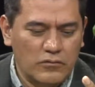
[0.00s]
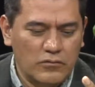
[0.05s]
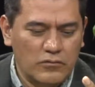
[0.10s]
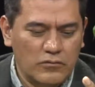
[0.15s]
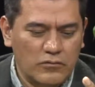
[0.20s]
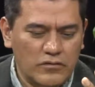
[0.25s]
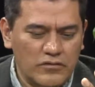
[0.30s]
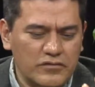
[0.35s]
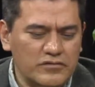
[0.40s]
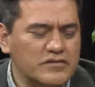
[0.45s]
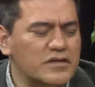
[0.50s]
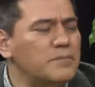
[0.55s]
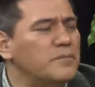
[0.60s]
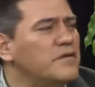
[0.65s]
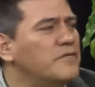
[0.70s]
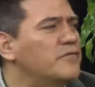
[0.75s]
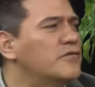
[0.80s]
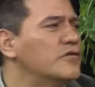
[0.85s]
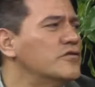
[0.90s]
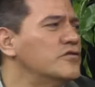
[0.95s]
what does that
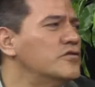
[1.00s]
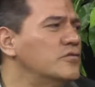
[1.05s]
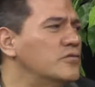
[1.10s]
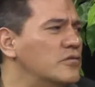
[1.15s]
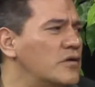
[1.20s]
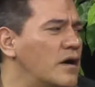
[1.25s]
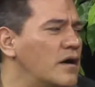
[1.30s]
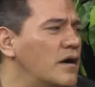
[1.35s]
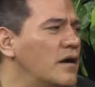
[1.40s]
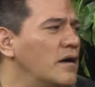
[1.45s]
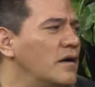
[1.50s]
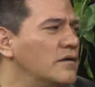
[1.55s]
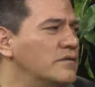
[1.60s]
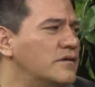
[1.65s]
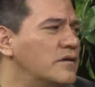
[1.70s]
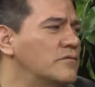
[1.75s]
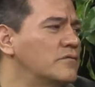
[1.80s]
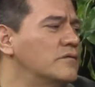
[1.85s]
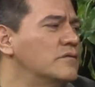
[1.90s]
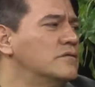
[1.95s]
mean for you,
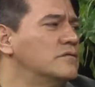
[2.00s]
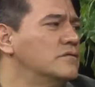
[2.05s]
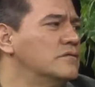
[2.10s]
Raul?